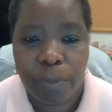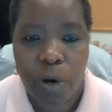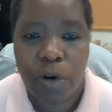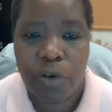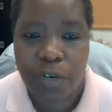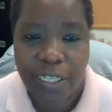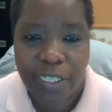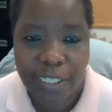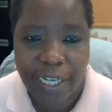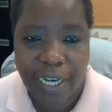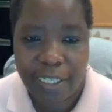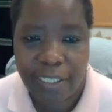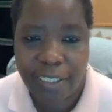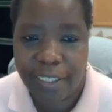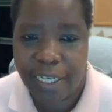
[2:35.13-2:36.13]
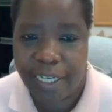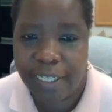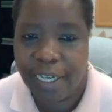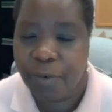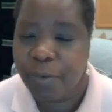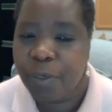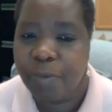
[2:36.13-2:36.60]
more research, then
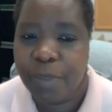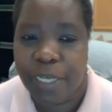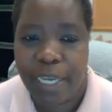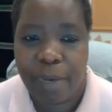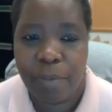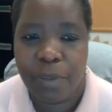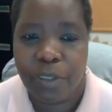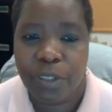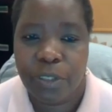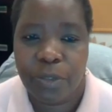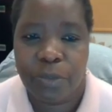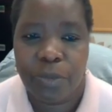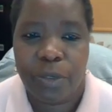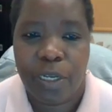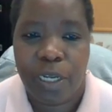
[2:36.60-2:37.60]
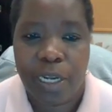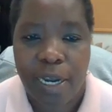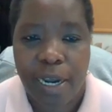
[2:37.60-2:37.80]
they will be able to